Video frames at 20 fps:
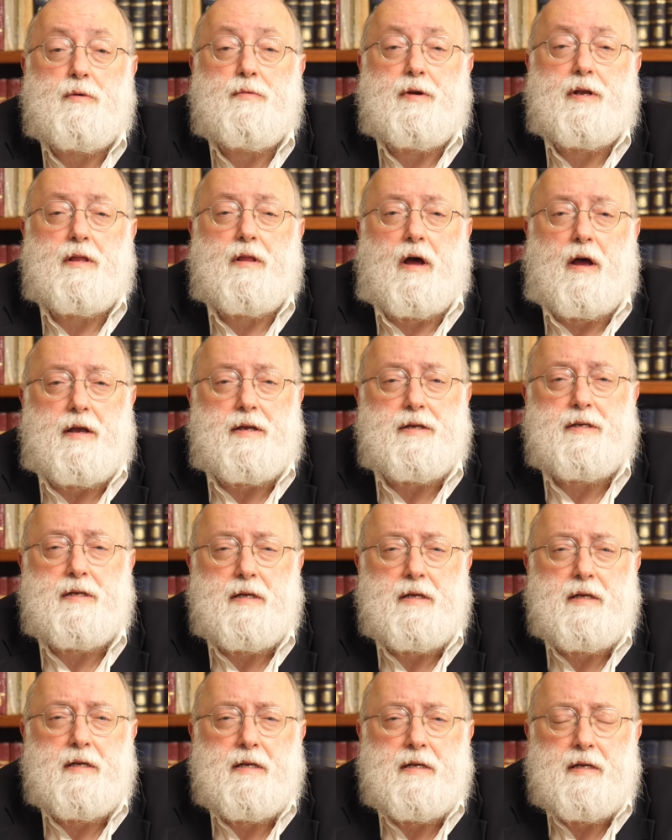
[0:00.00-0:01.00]
realize
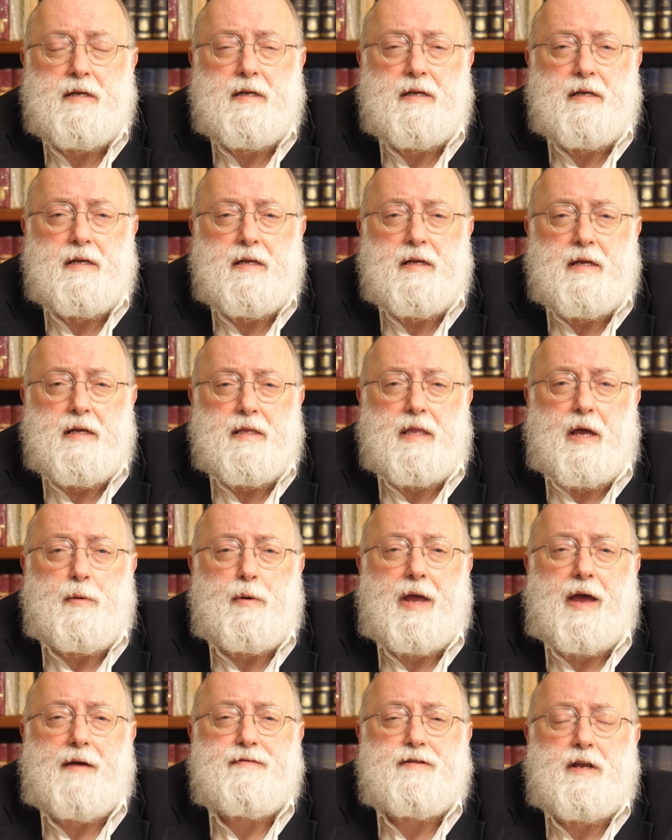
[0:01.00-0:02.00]
that
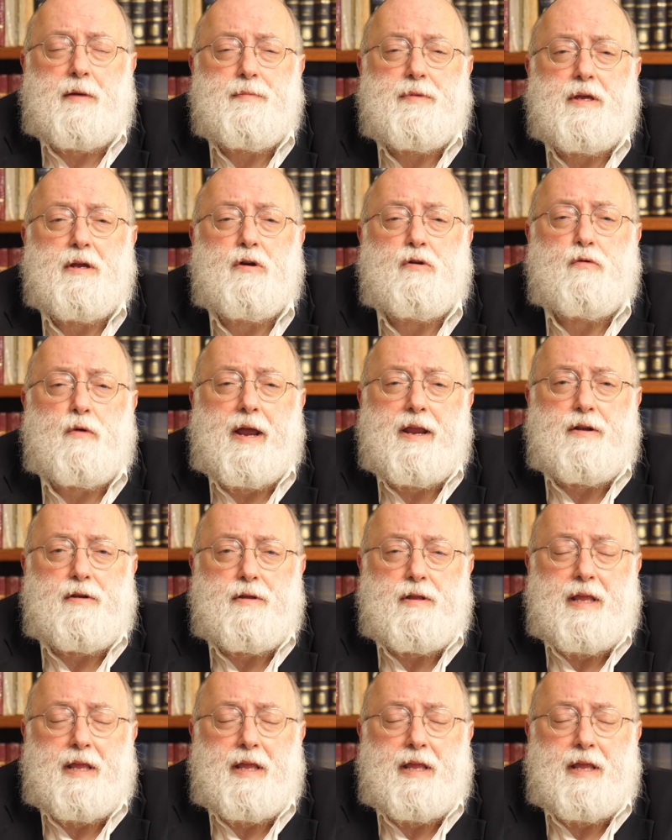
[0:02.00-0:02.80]
we have something greater